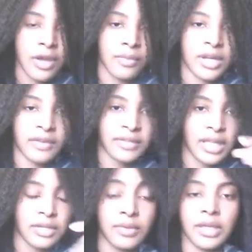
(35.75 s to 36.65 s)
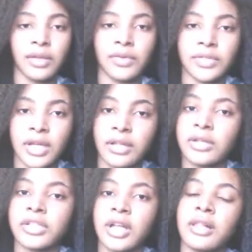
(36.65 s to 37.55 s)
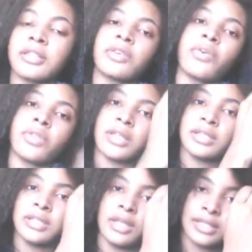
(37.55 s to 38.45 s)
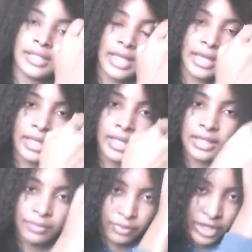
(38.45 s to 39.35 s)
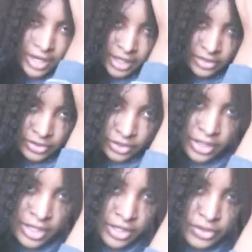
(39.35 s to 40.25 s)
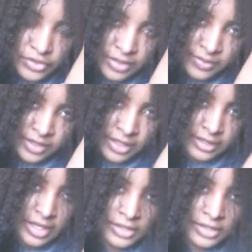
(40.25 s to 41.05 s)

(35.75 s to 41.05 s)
whenever they do ecostyler gel, it's only to set it in braids or do something like that.